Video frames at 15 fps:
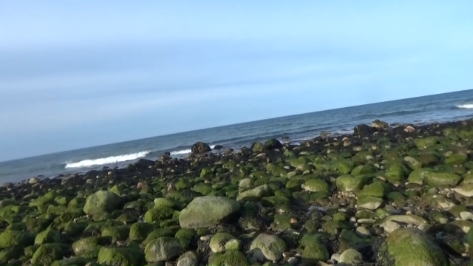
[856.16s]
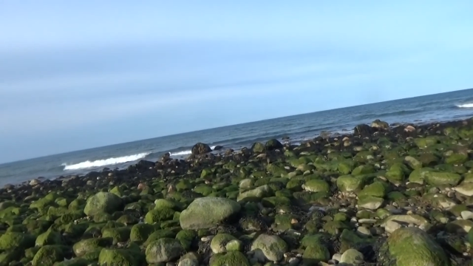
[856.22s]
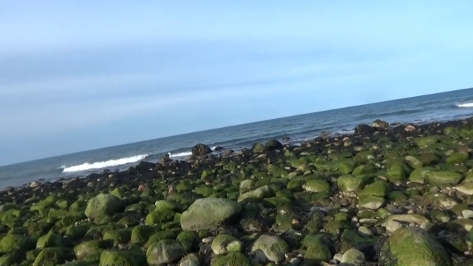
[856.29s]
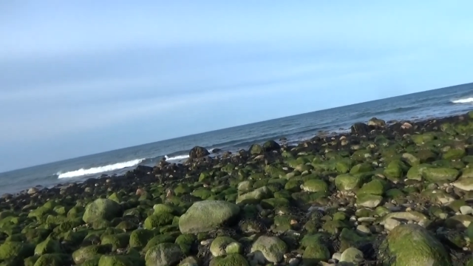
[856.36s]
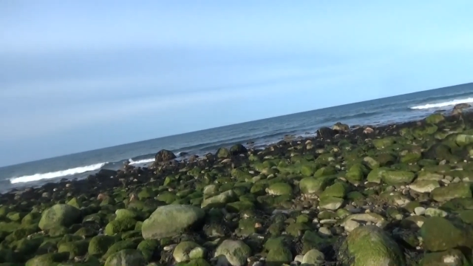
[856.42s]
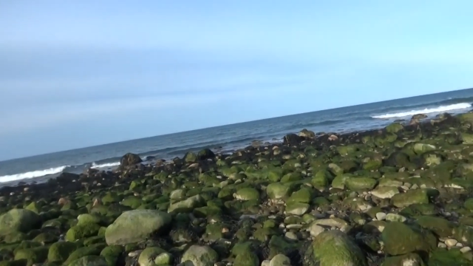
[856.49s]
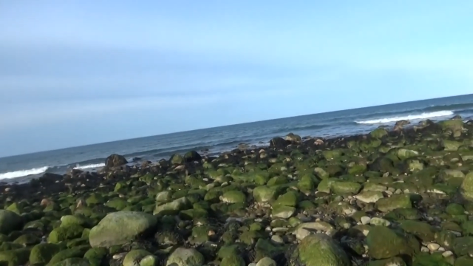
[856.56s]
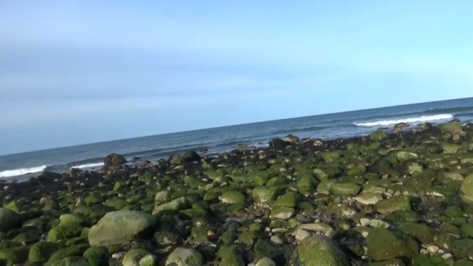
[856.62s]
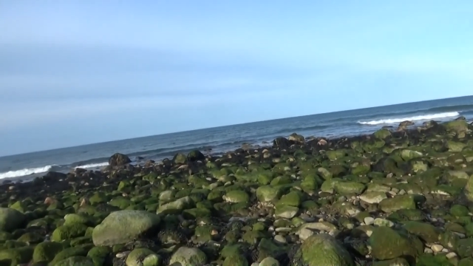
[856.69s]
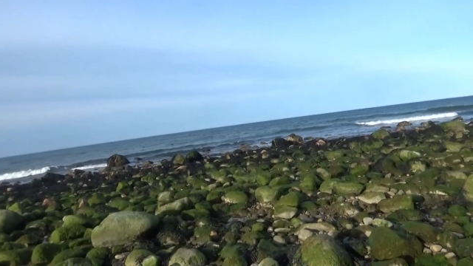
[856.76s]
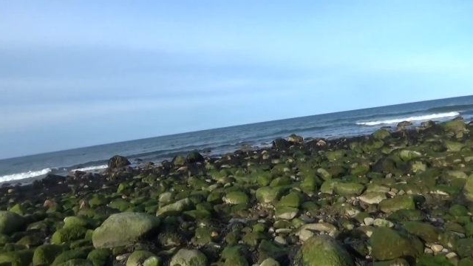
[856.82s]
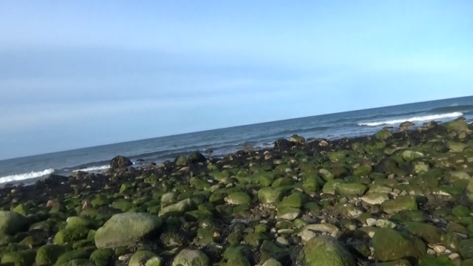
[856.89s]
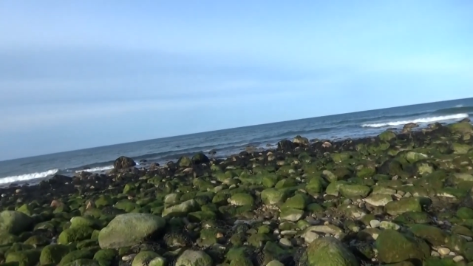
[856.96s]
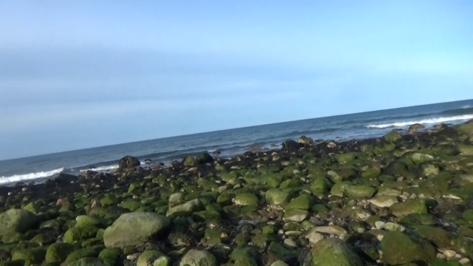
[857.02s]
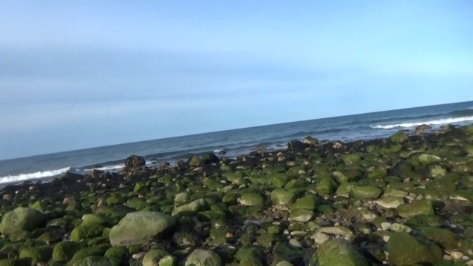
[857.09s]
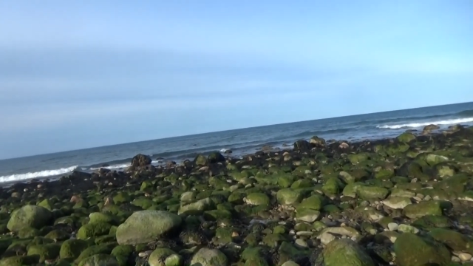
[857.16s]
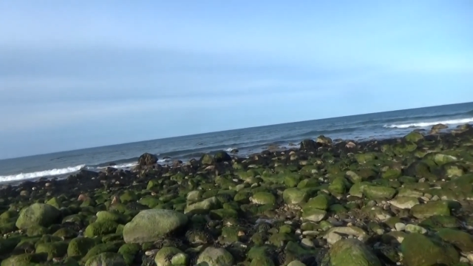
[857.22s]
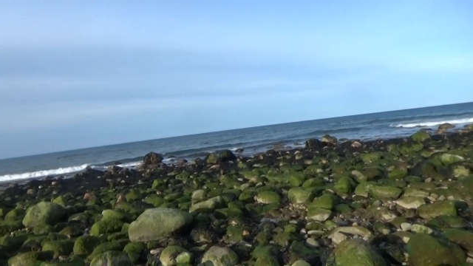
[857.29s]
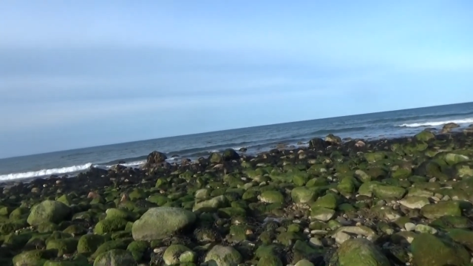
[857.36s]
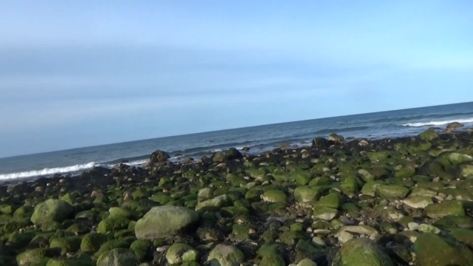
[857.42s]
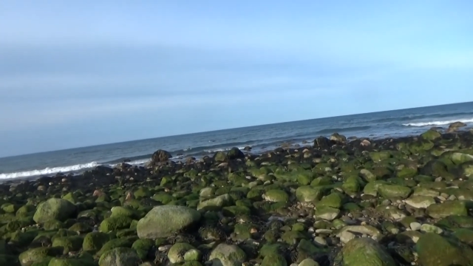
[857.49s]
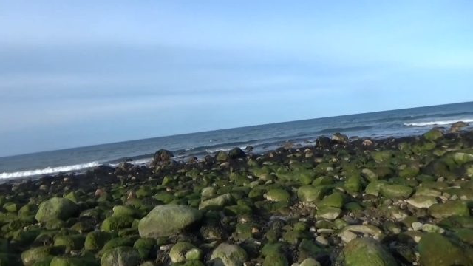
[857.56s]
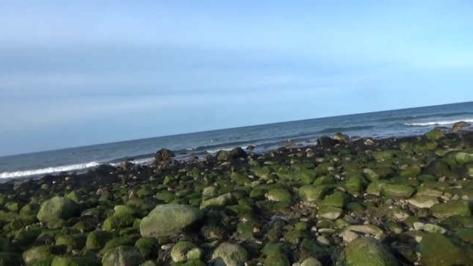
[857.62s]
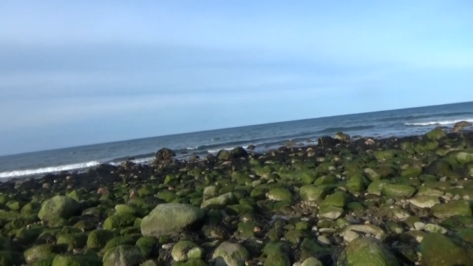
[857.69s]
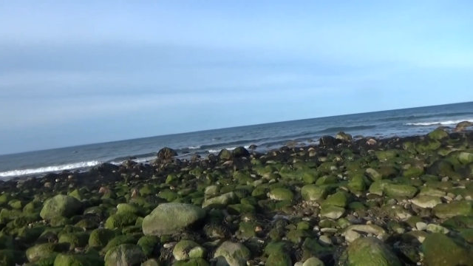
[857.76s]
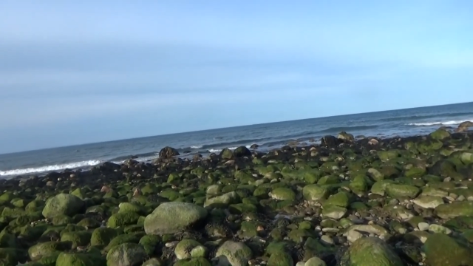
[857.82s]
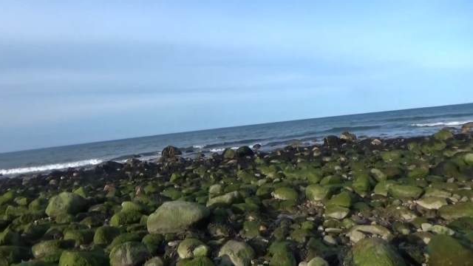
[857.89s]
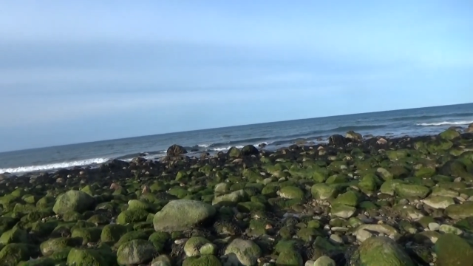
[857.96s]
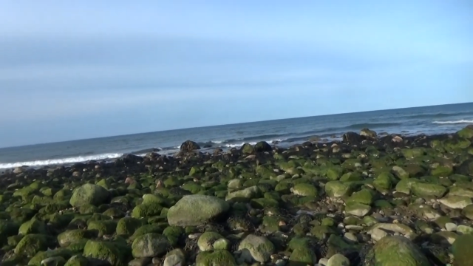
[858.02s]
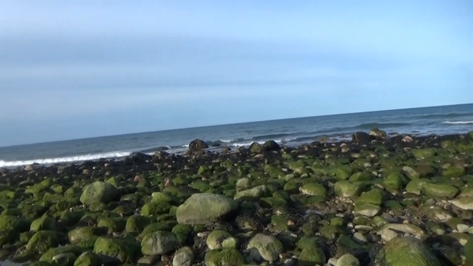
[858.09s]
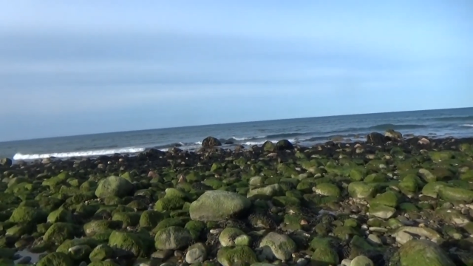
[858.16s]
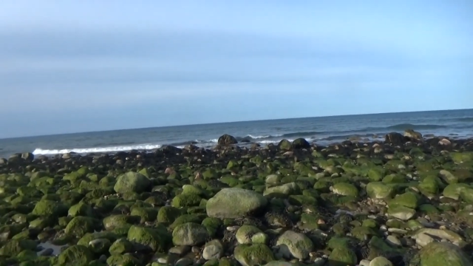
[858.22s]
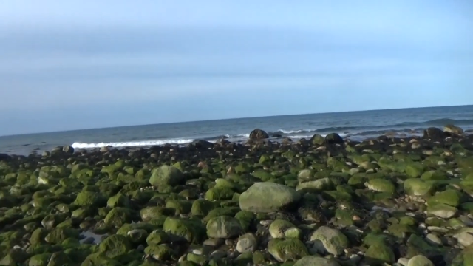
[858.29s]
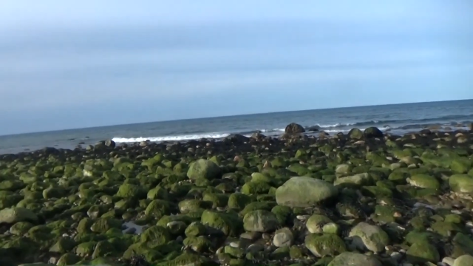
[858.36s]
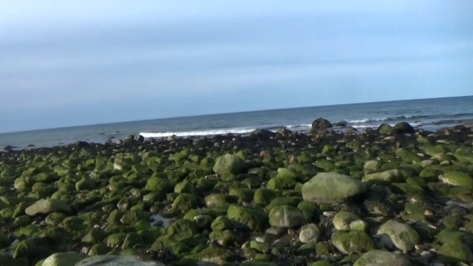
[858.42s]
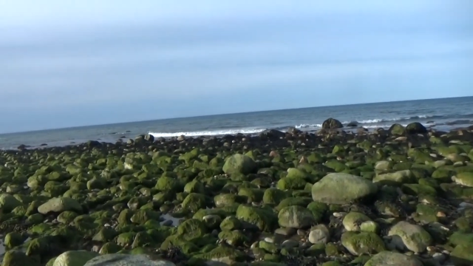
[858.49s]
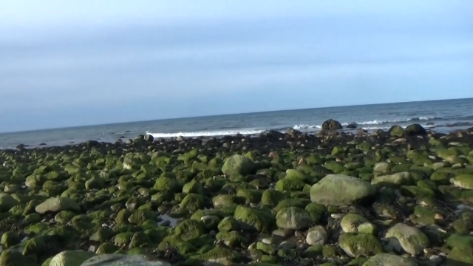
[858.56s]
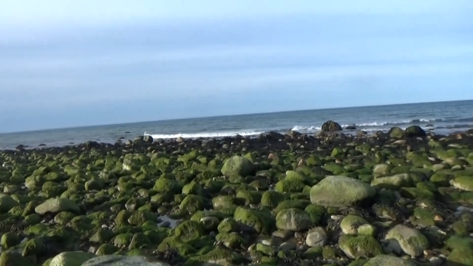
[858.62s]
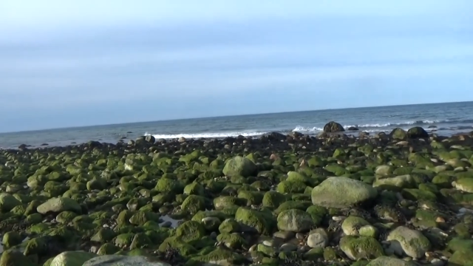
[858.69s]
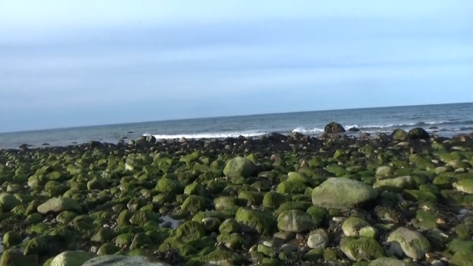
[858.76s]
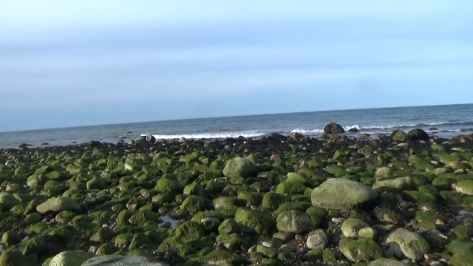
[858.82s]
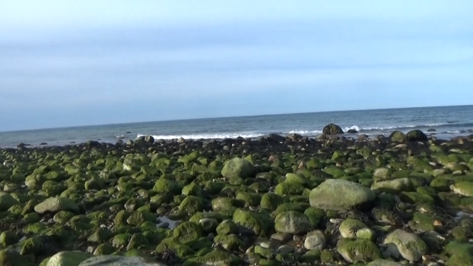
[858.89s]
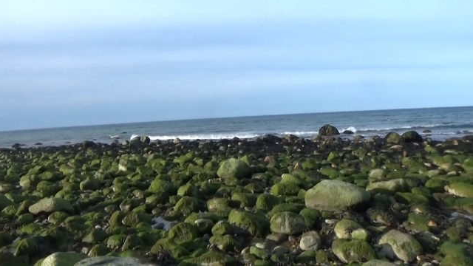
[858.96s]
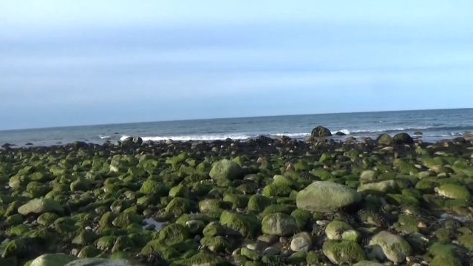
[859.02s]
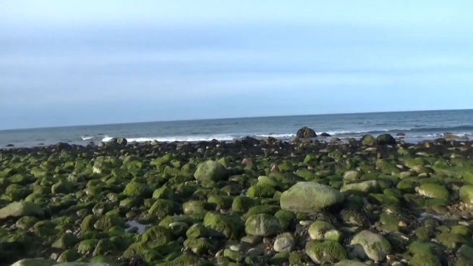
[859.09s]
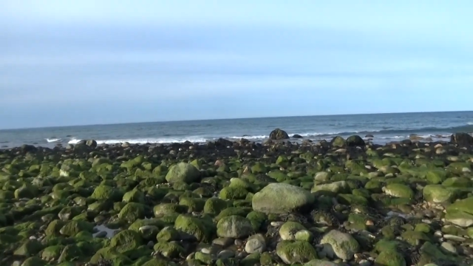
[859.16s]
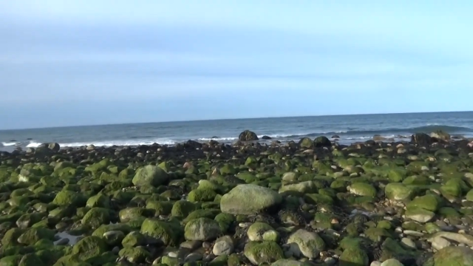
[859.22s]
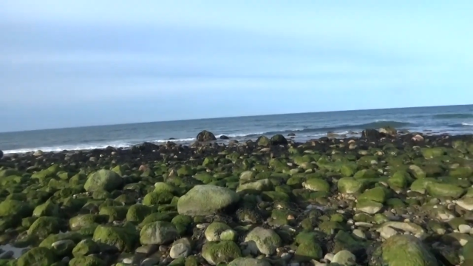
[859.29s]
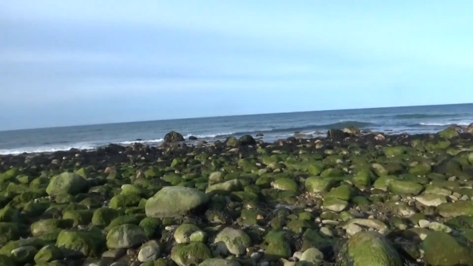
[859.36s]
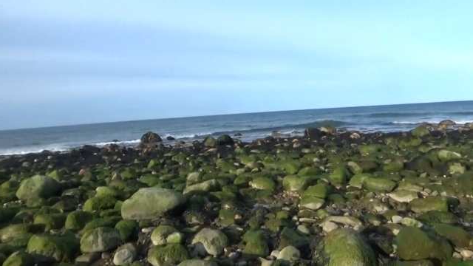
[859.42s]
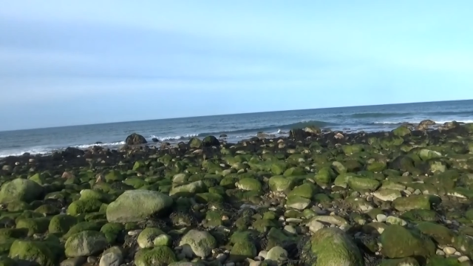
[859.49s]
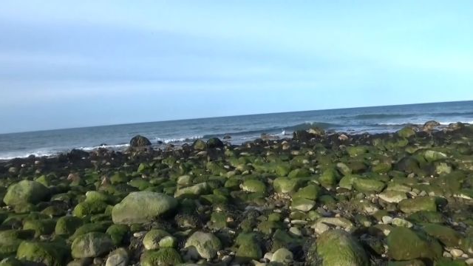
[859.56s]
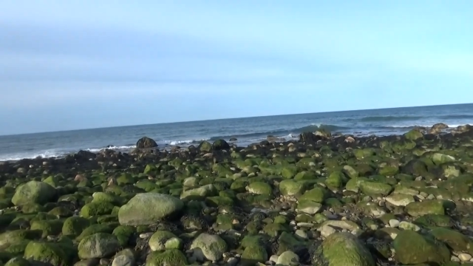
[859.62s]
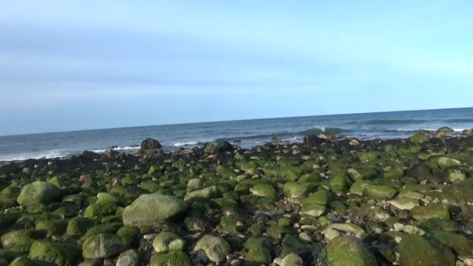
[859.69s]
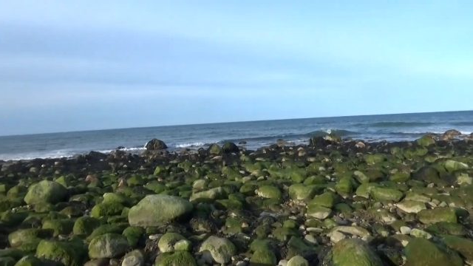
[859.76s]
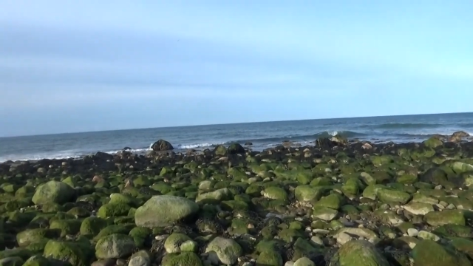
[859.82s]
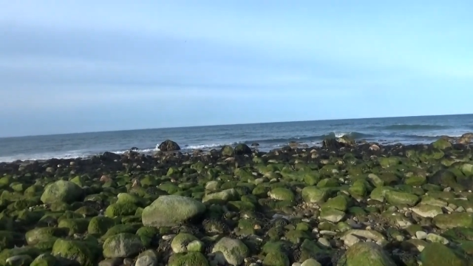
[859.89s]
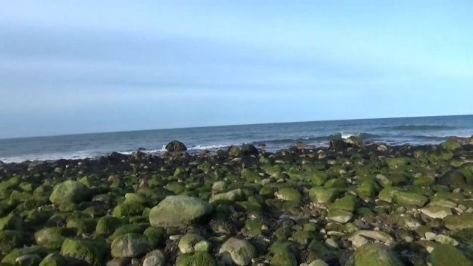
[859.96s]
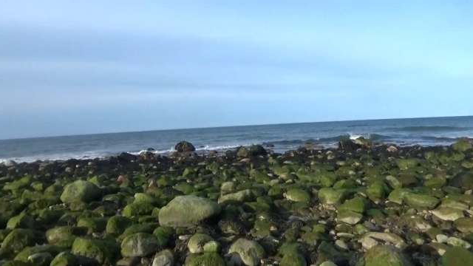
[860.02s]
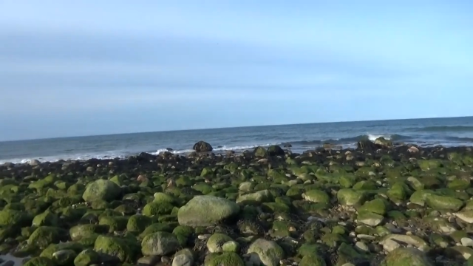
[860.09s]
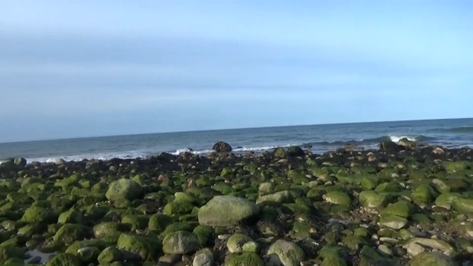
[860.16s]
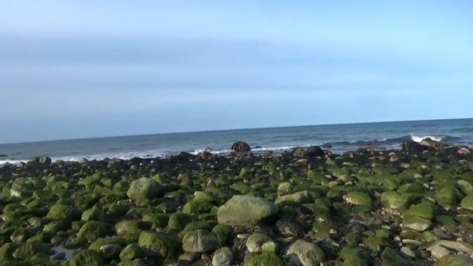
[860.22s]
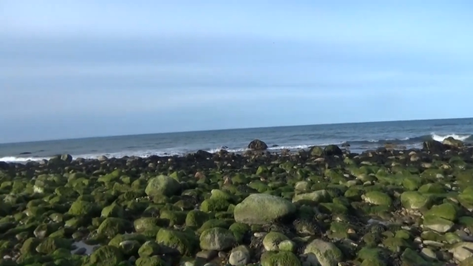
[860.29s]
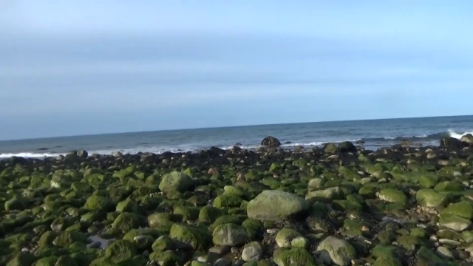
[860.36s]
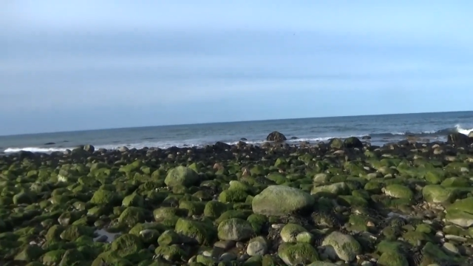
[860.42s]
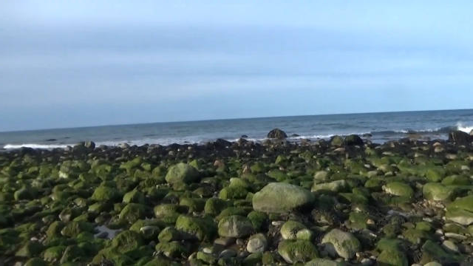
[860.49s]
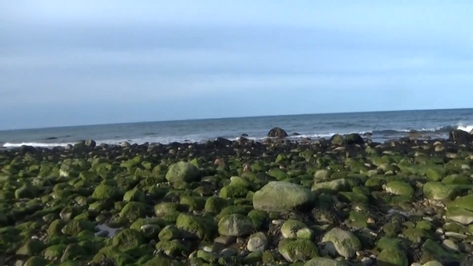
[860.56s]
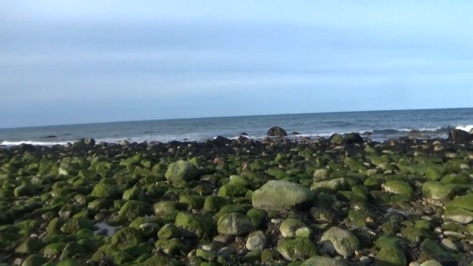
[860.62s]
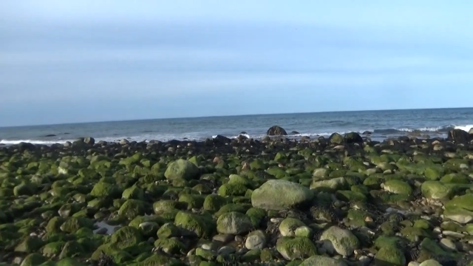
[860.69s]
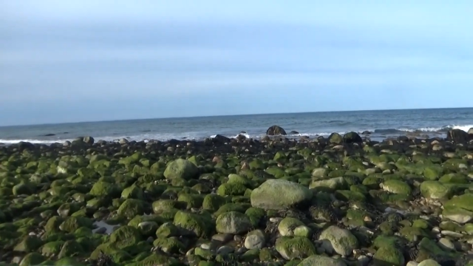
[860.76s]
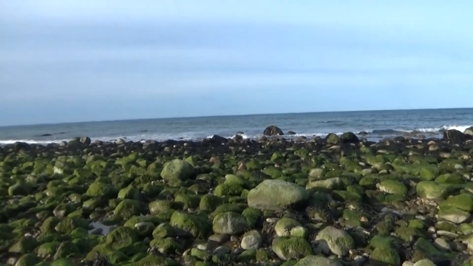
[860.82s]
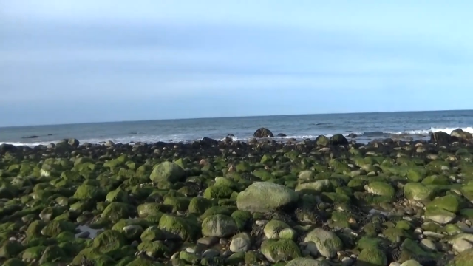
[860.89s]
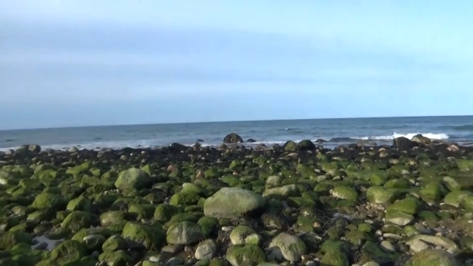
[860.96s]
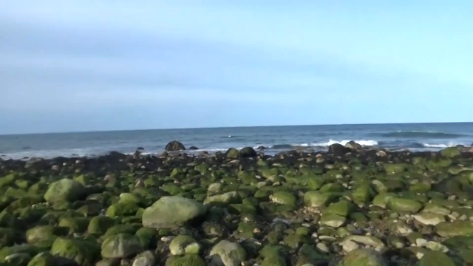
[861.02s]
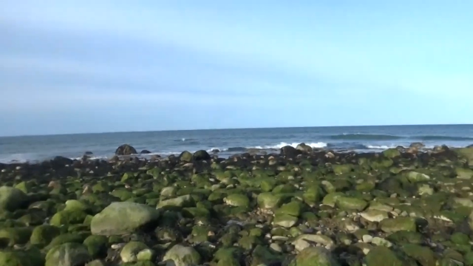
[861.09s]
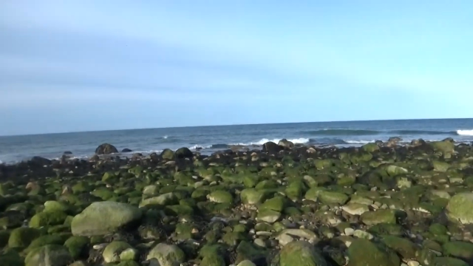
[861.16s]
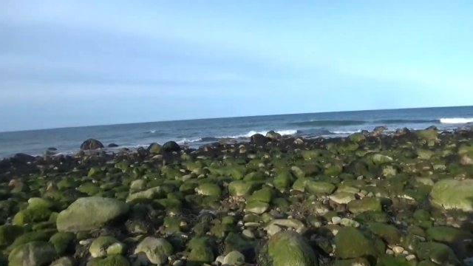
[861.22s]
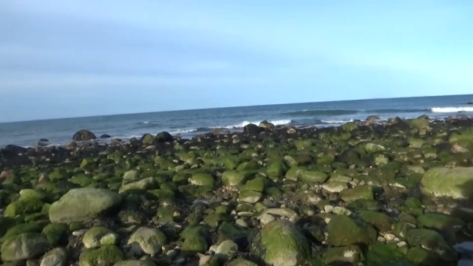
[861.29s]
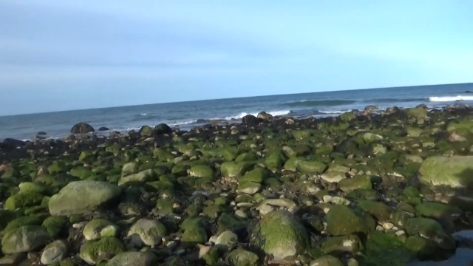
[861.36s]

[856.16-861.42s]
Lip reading: (no speaker visible)